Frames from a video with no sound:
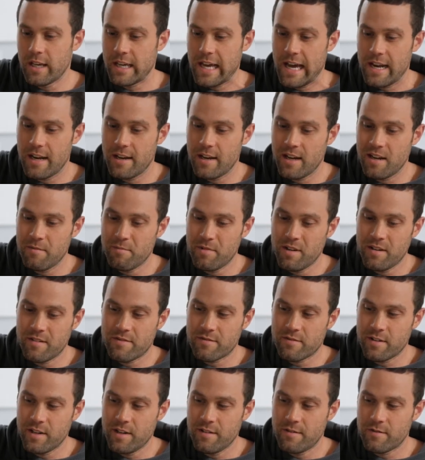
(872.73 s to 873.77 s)
Catadine
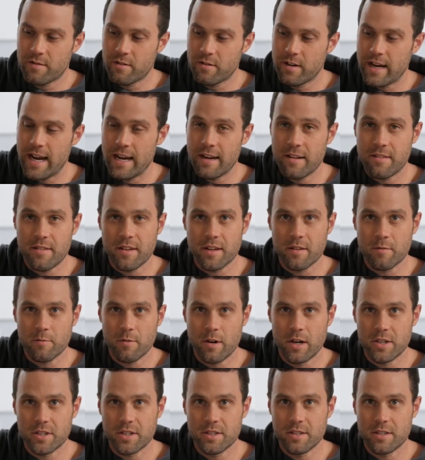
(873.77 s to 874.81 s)
B-free for anything in
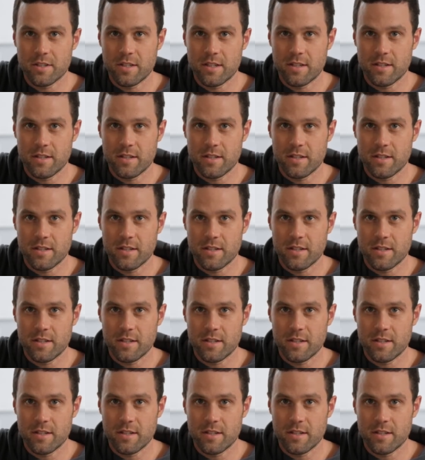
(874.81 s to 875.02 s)
Washington,